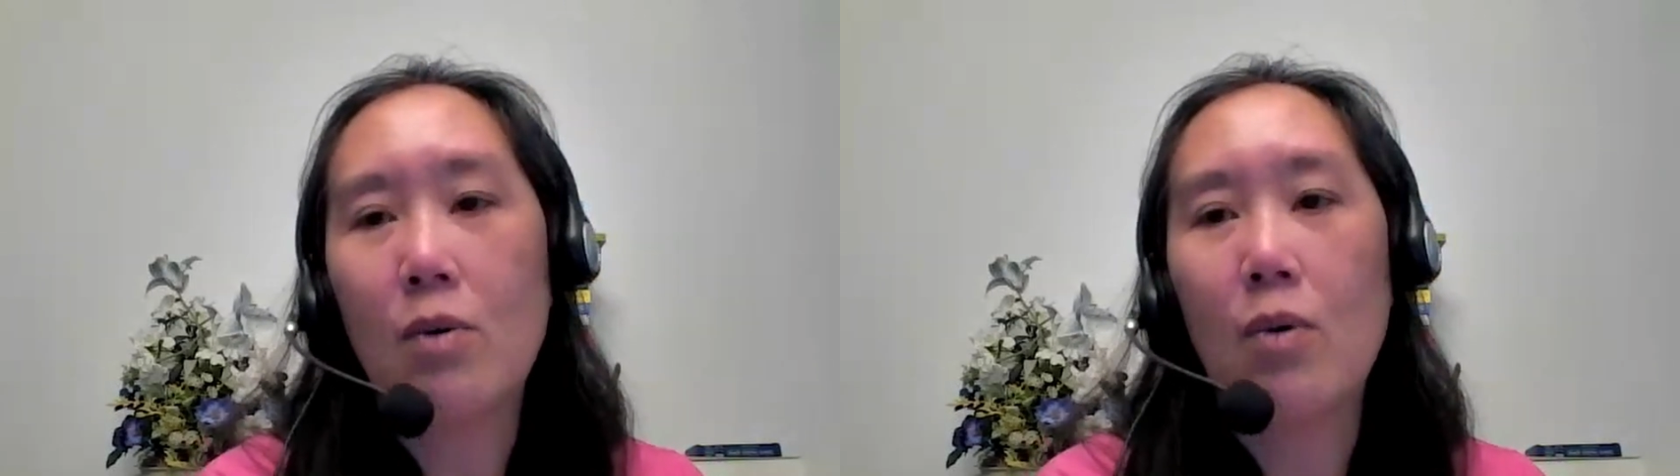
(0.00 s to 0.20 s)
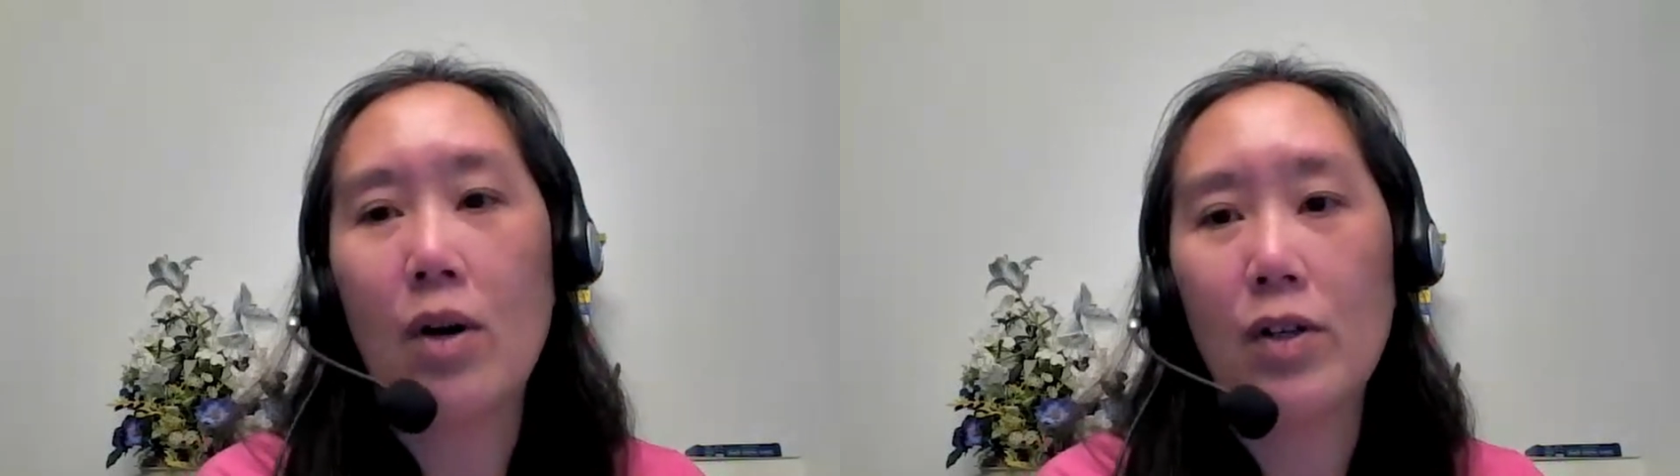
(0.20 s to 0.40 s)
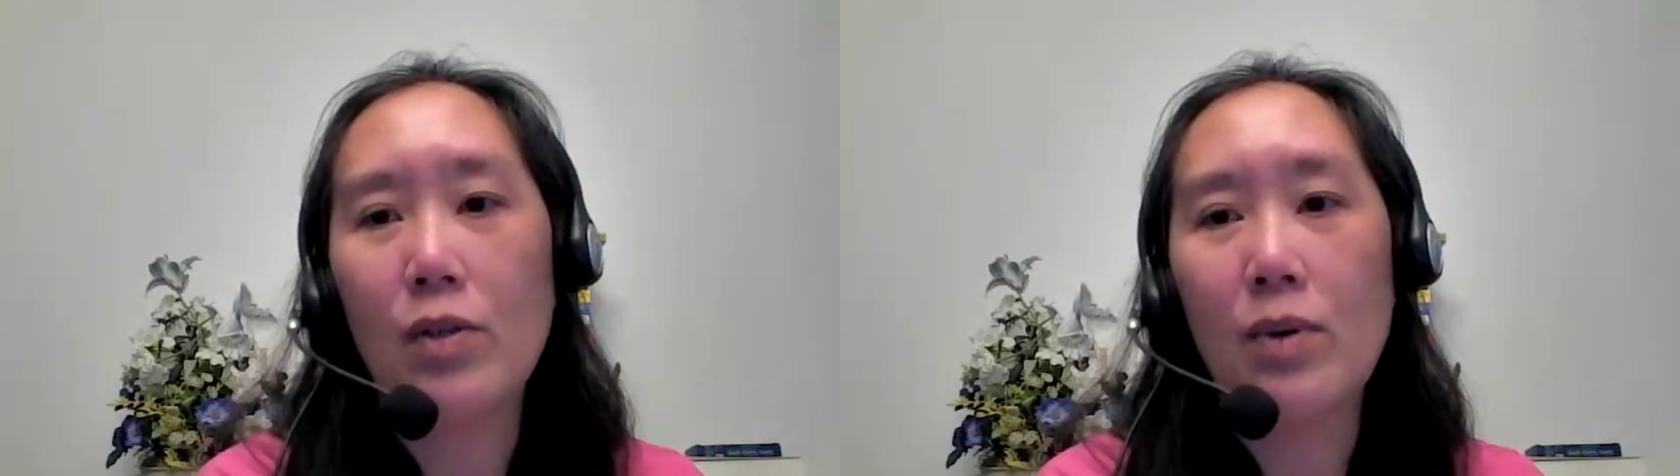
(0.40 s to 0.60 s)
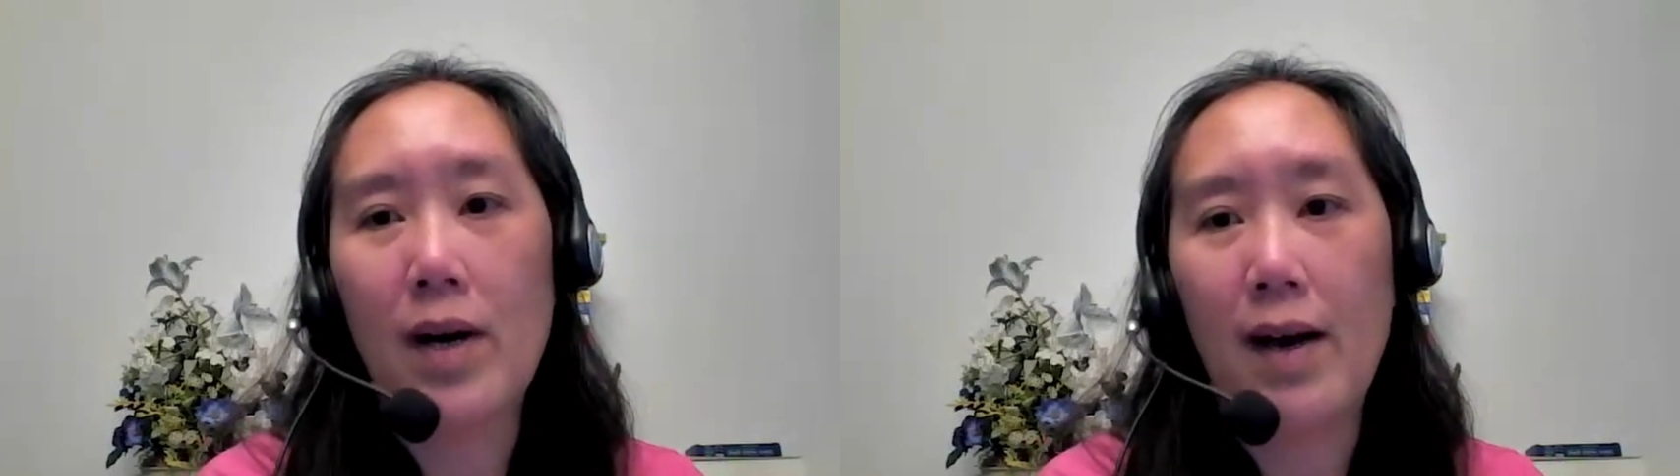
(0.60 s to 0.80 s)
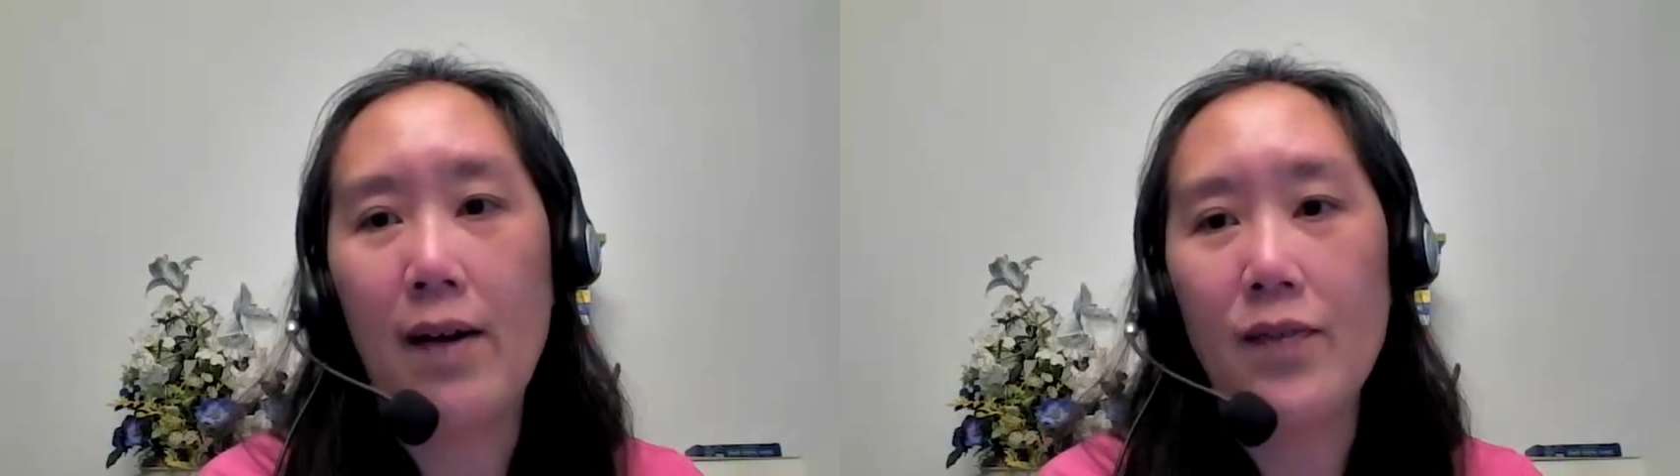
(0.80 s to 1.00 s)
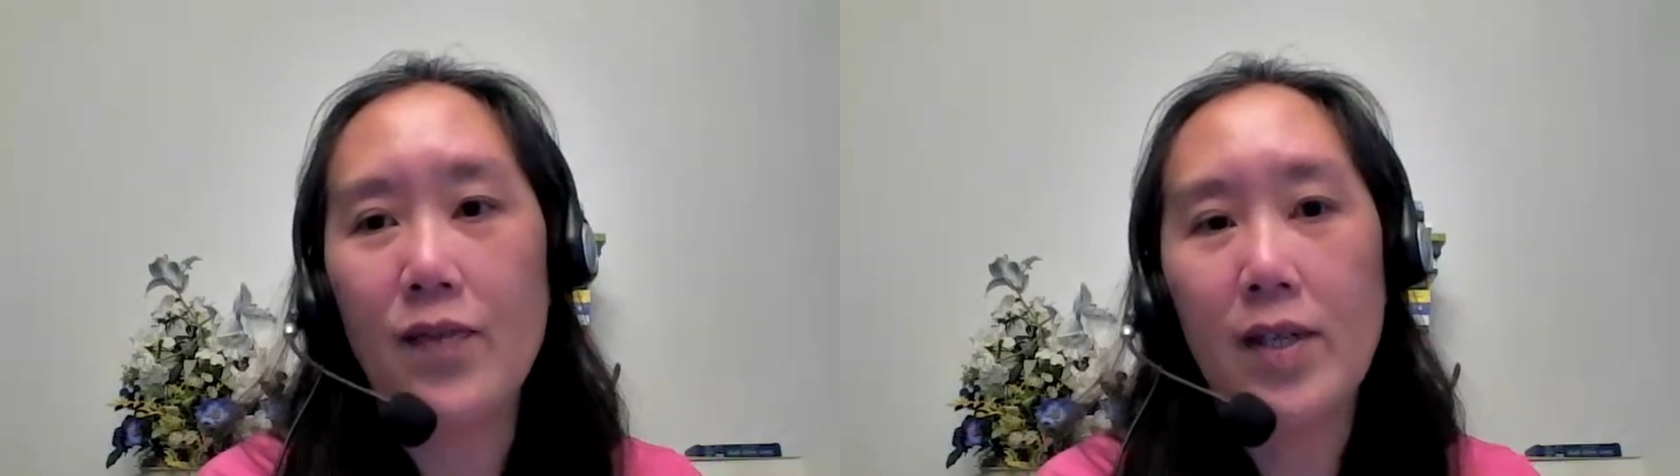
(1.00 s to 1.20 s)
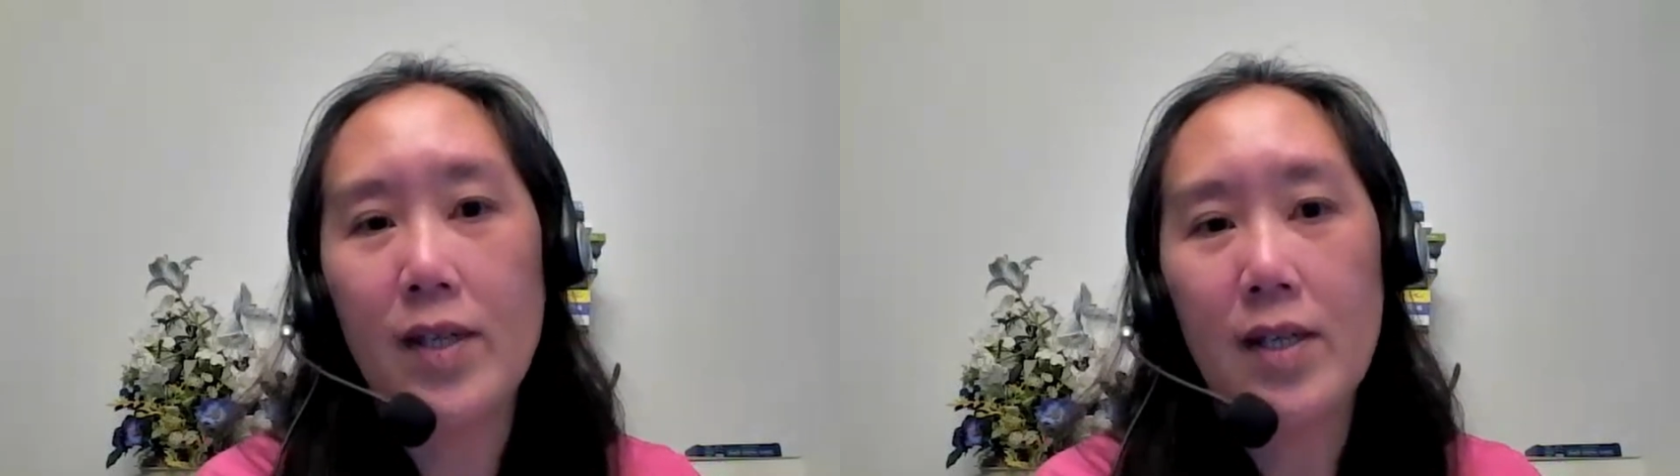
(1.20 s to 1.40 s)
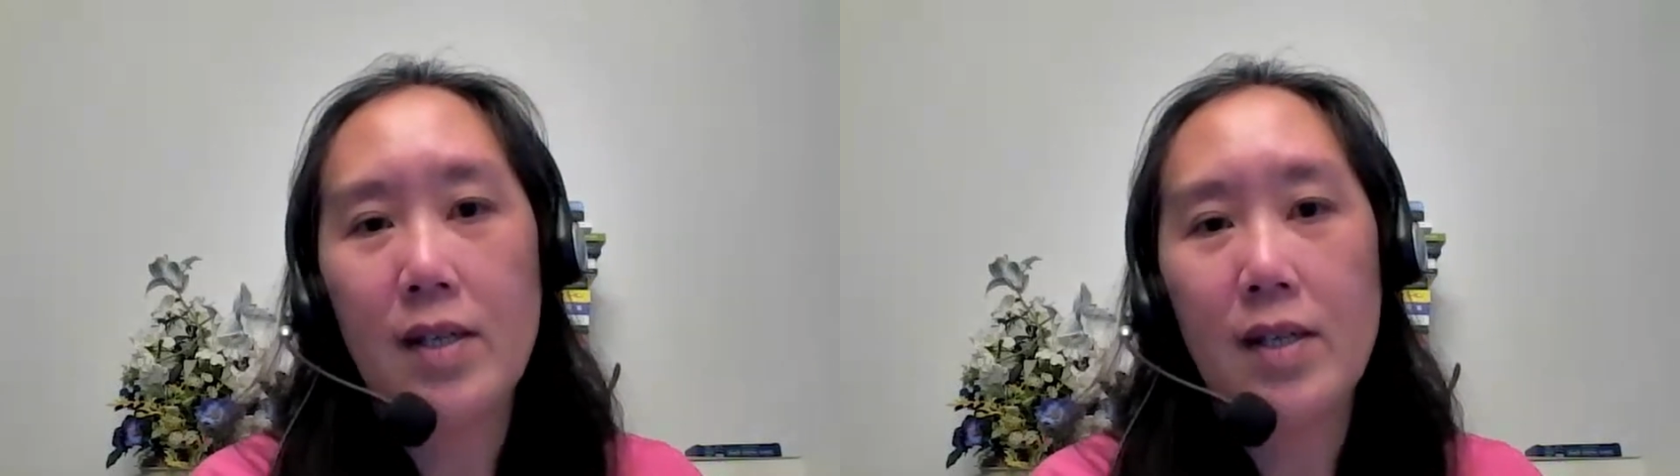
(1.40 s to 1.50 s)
or you have